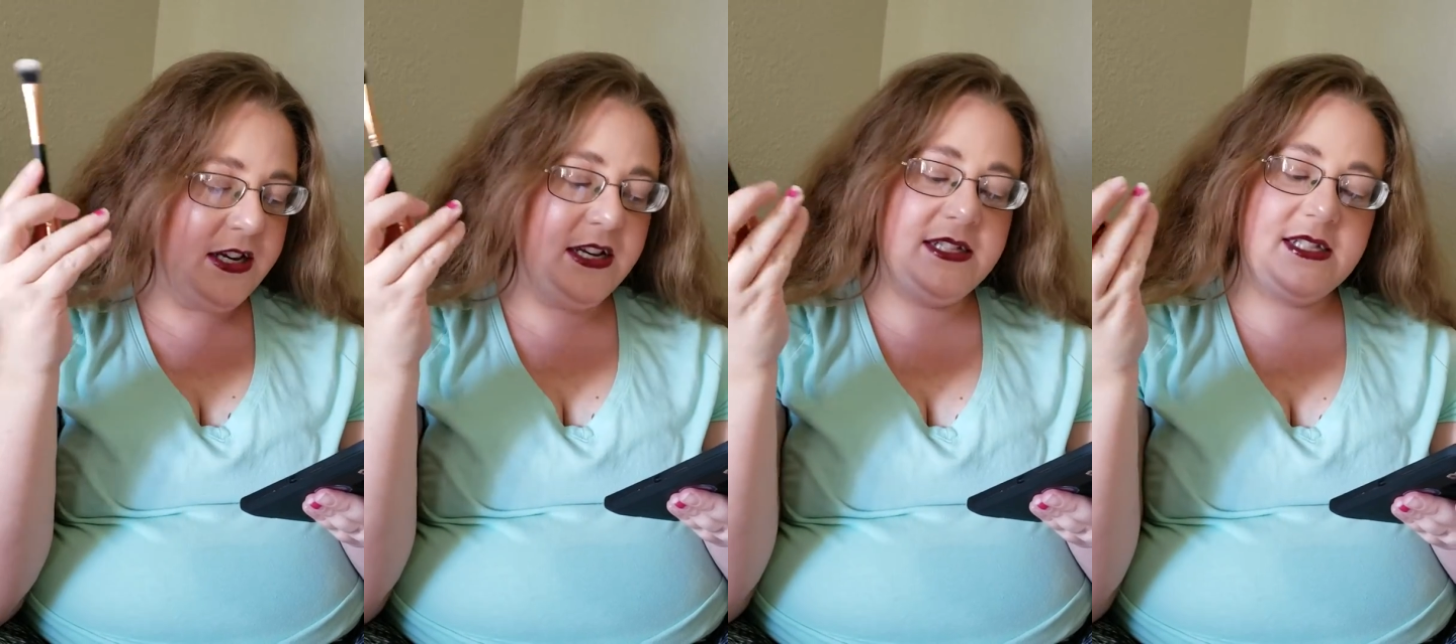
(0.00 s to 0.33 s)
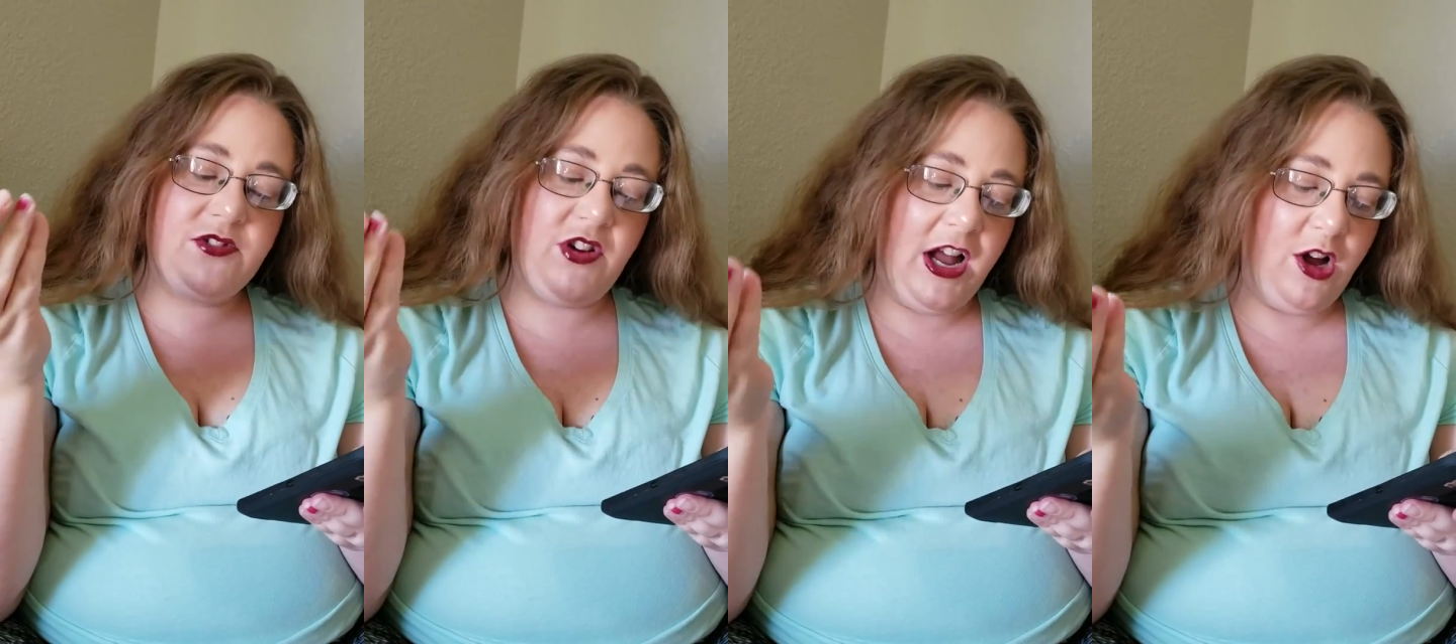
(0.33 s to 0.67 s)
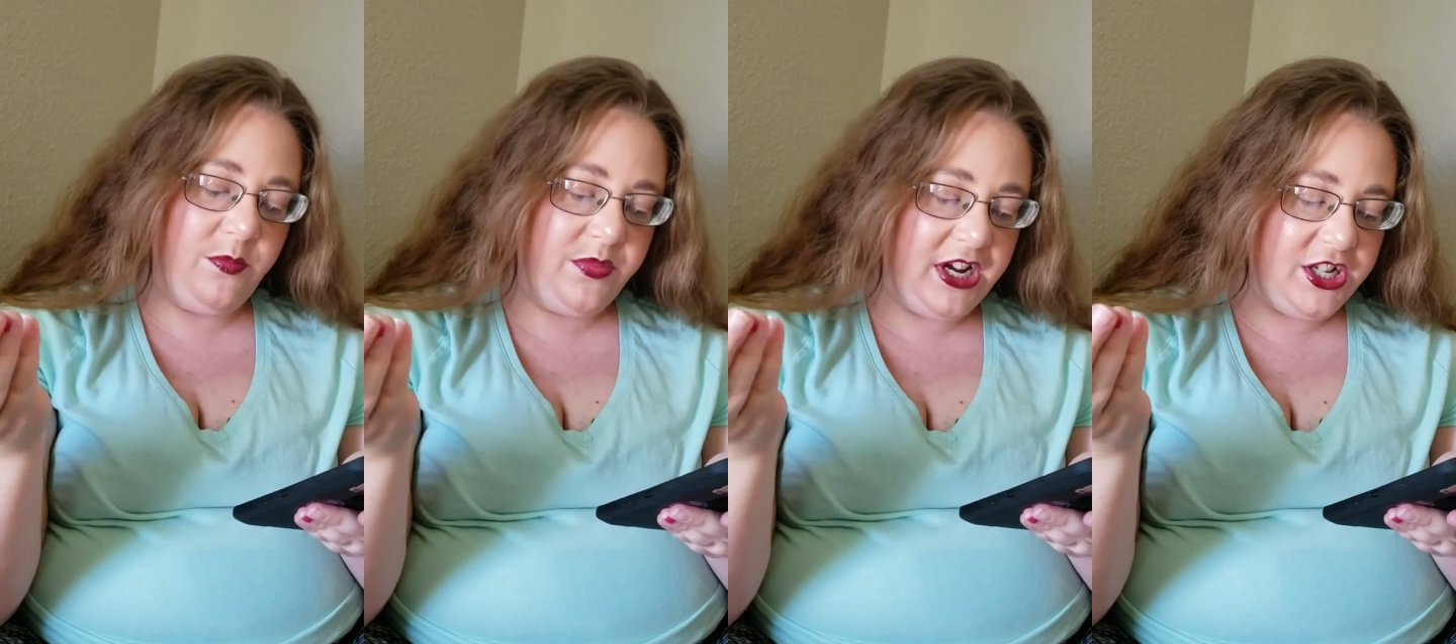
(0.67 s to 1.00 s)
It's
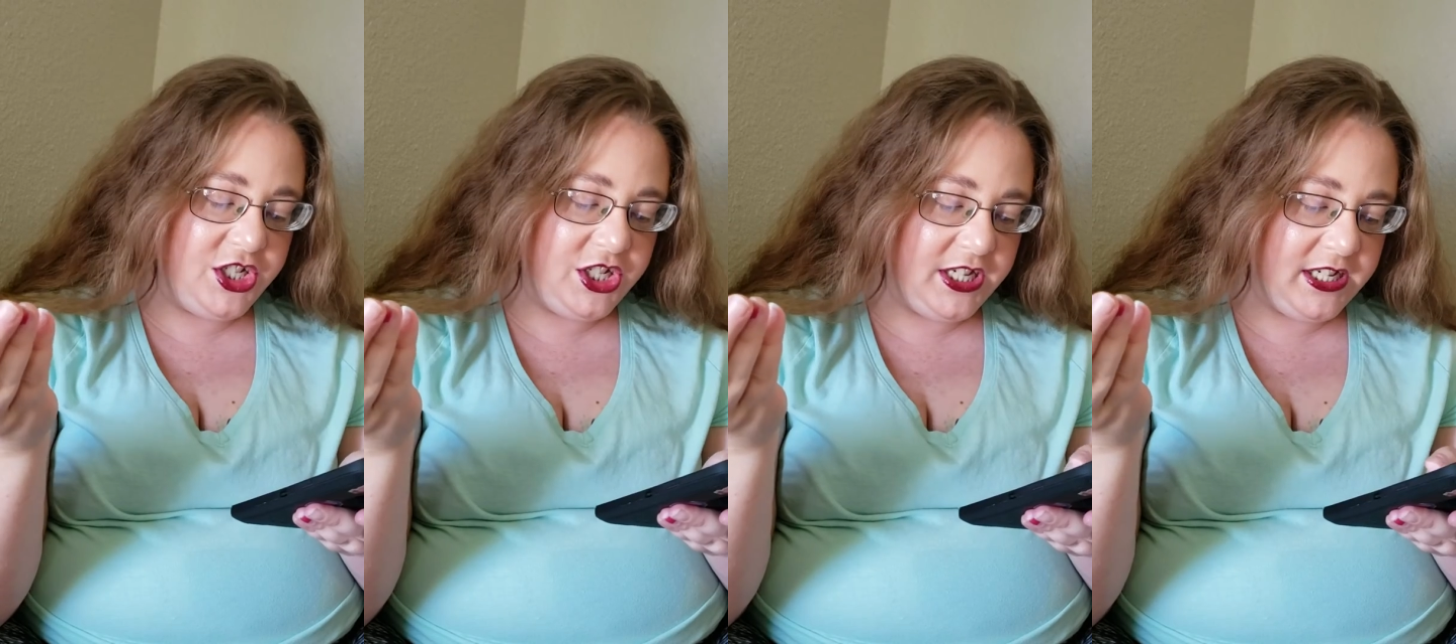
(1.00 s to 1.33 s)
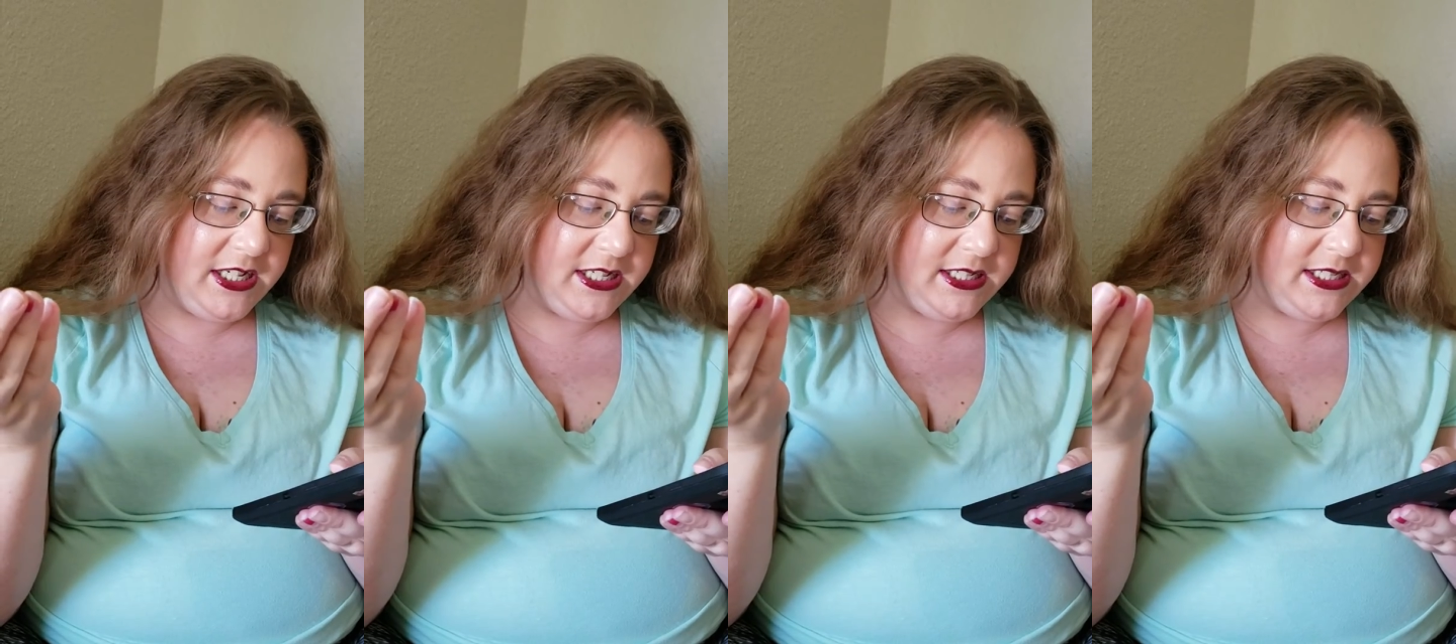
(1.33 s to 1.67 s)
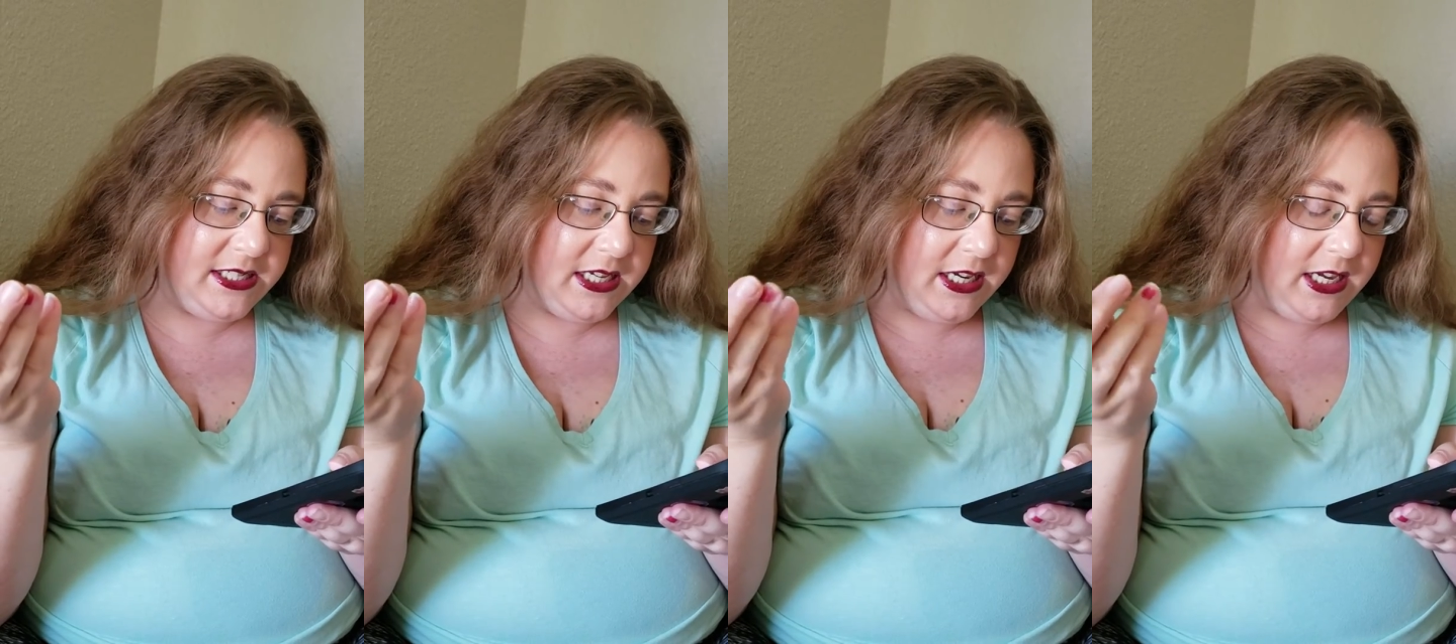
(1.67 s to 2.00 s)
Crown brushes.